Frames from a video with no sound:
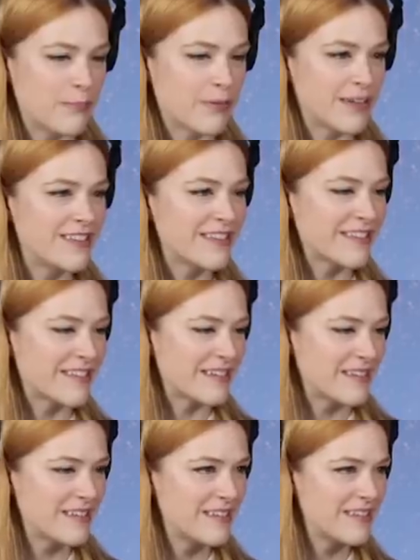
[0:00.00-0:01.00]

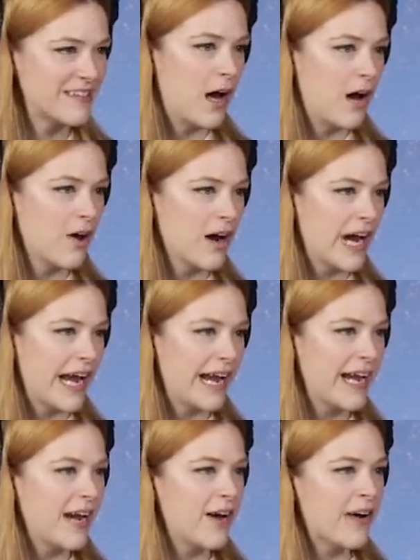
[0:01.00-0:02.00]
princesses. All
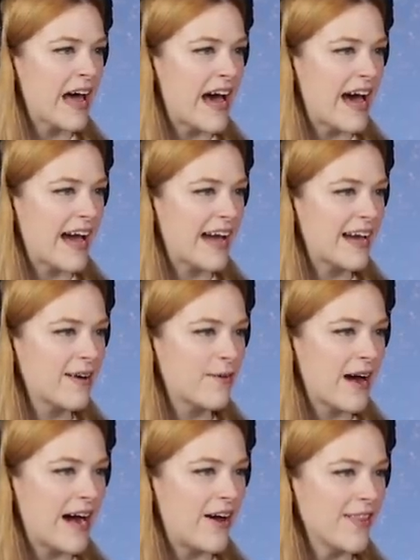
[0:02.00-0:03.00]
right, okay.
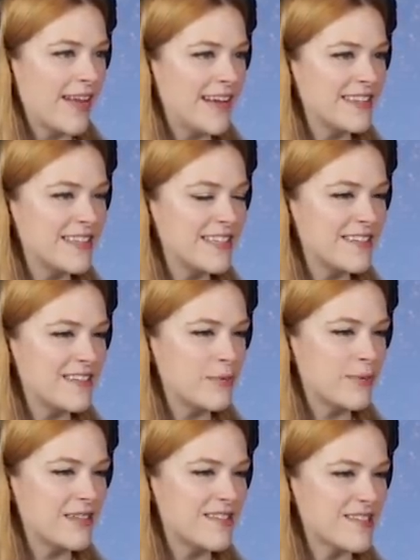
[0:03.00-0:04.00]
Wow, lots of Disney
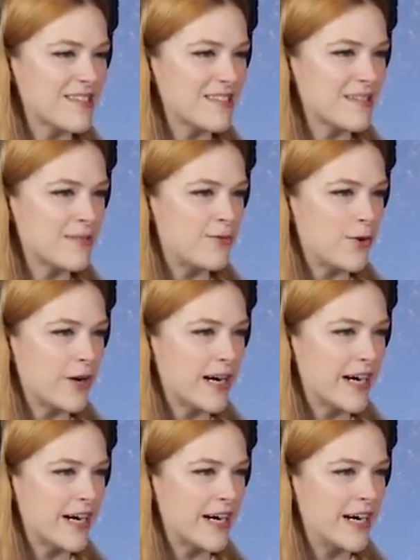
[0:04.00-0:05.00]
princesses
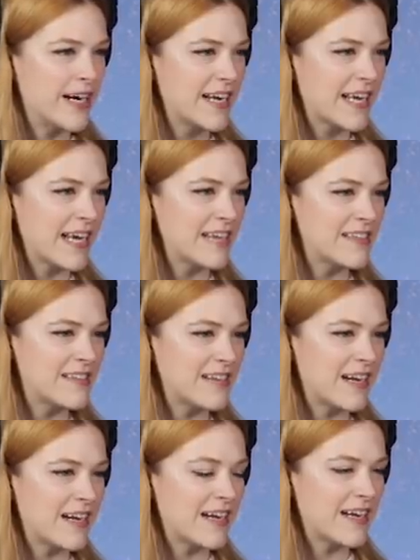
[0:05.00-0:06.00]
for Case,
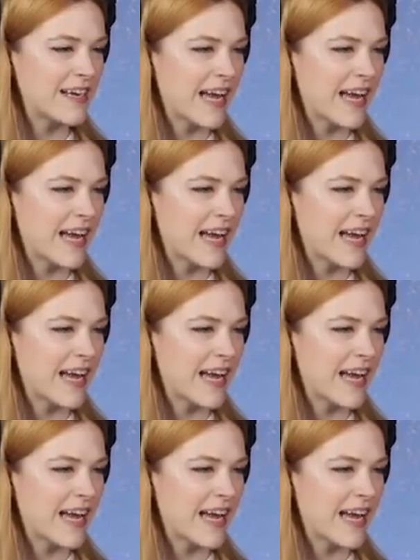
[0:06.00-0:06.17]
uh,